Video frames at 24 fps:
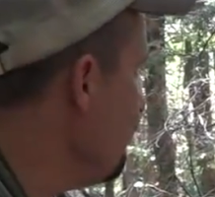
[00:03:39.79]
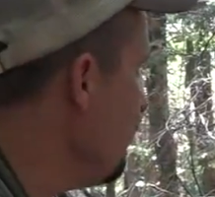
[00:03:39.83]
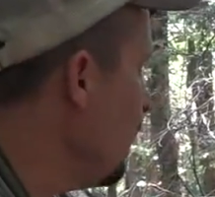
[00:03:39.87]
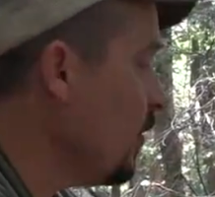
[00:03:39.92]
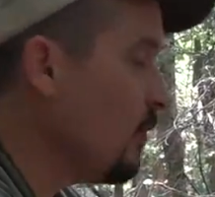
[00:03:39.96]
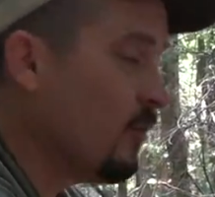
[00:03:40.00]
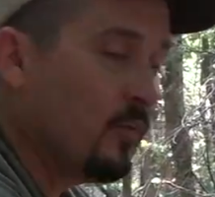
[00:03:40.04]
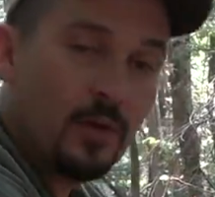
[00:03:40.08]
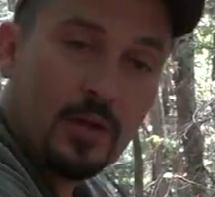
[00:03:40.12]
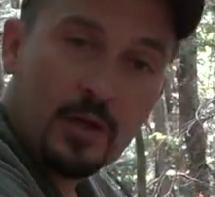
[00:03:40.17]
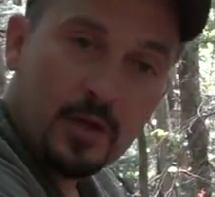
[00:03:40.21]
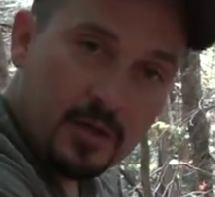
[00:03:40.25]

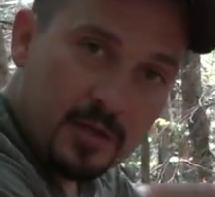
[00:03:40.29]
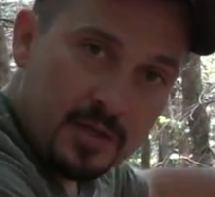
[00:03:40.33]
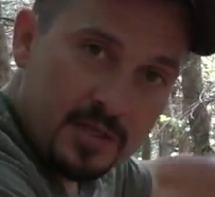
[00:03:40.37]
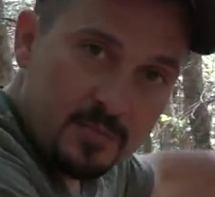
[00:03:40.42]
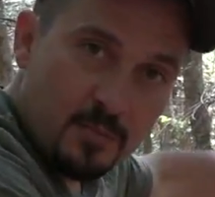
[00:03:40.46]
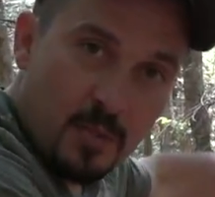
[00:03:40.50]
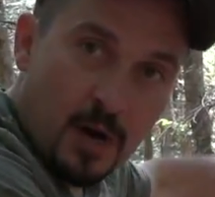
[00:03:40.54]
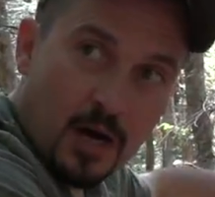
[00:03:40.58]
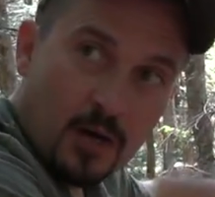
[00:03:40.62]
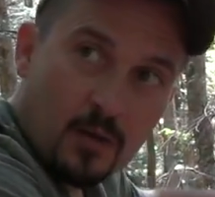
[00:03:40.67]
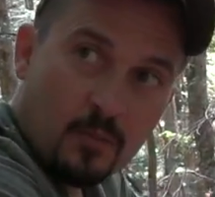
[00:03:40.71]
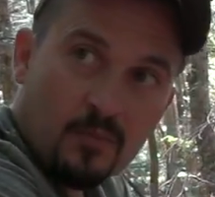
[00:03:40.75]
Overlooking these
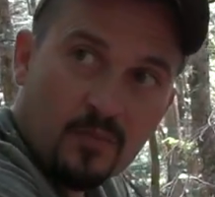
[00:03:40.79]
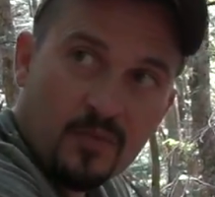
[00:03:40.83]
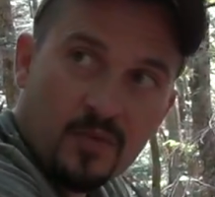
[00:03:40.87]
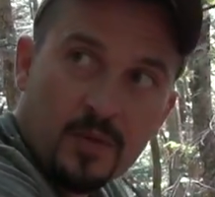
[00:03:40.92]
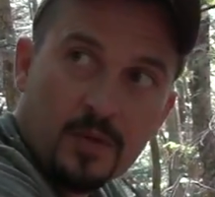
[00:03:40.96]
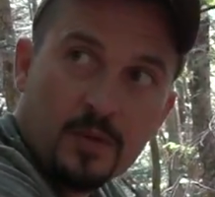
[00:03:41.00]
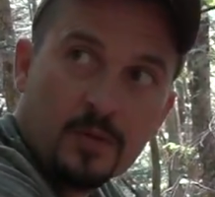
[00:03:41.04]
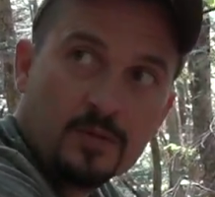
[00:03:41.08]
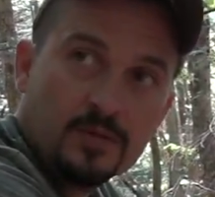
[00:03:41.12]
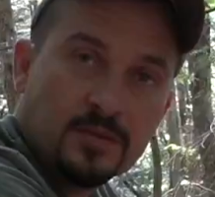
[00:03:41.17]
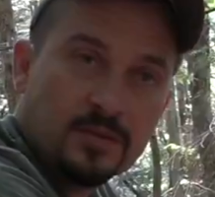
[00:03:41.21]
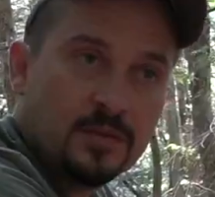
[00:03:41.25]
bottom
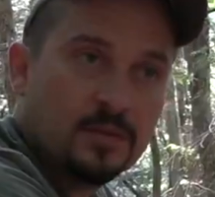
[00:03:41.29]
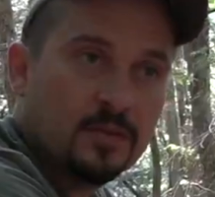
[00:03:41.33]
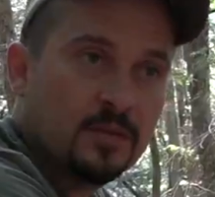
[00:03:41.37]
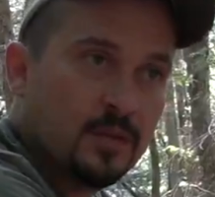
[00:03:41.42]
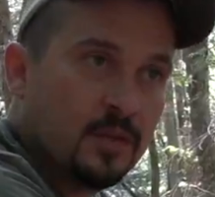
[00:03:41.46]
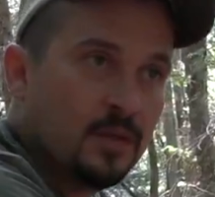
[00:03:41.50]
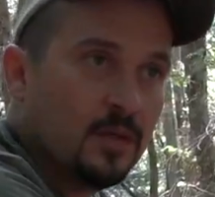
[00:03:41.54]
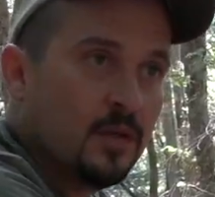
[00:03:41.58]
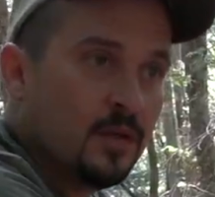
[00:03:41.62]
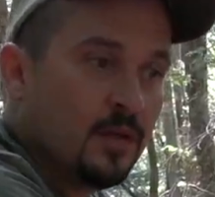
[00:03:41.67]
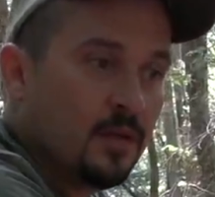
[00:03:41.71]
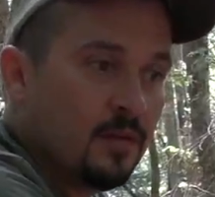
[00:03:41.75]
fields.
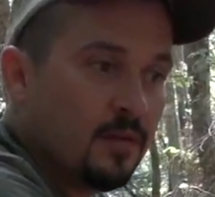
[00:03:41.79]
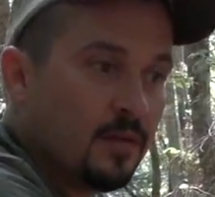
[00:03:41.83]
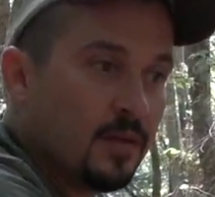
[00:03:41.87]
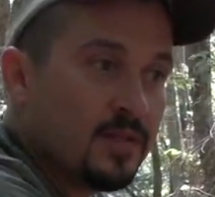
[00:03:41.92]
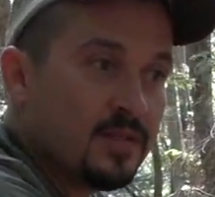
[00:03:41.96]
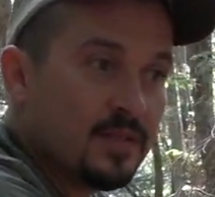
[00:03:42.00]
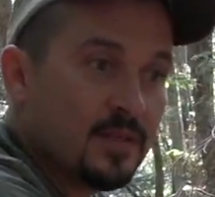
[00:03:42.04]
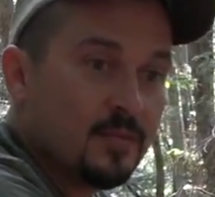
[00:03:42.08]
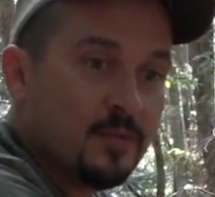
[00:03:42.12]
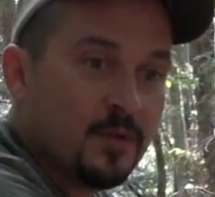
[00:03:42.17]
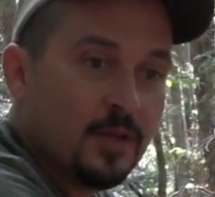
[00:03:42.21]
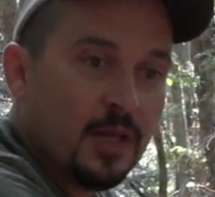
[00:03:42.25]
They
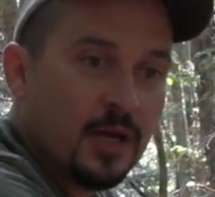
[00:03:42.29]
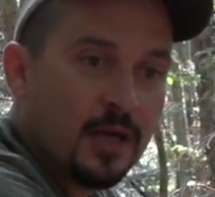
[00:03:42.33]
seem to